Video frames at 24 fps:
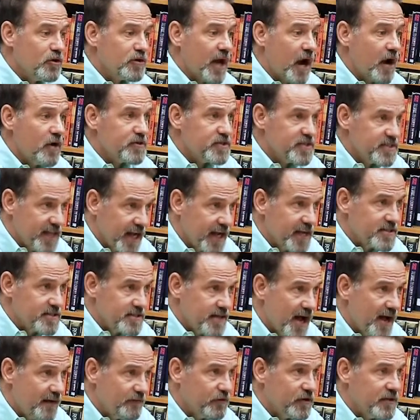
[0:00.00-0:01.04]
our state
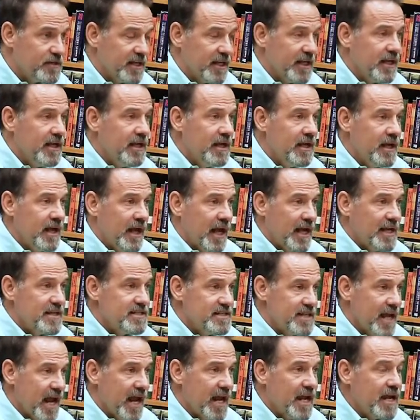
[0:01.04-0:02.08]
sovereignty and
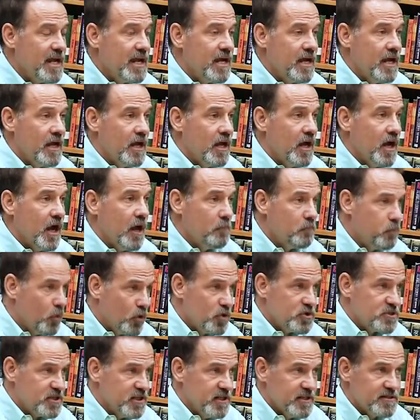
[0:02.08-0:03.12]
say
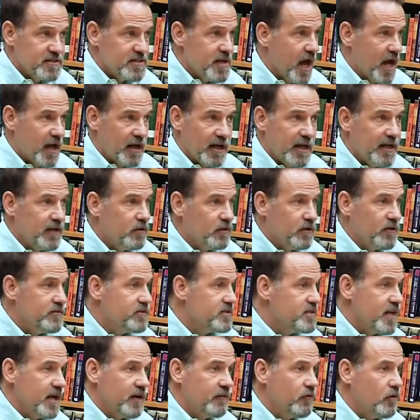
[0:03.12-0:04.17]
abortion's not legal in the
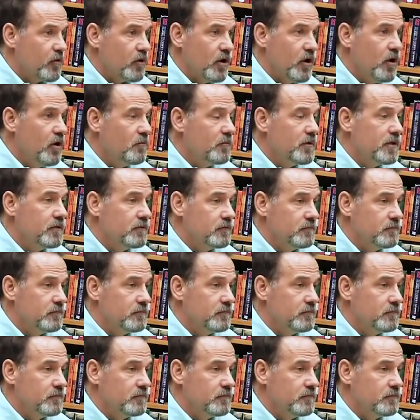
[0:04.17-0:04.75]
state of Oklahoma?